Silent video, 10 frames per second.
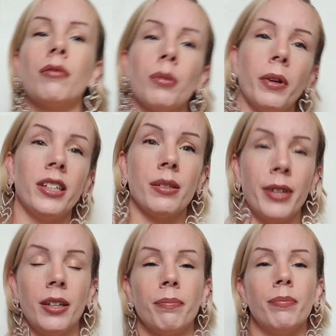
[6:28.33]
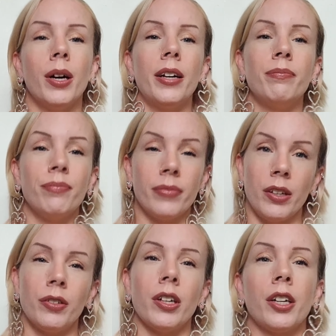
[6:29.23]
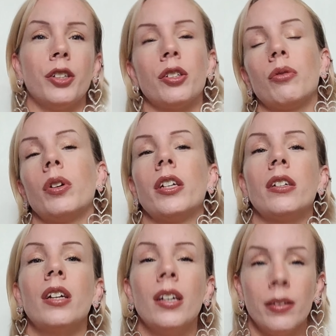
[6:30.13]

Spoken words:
replacement, but if you're not used to one,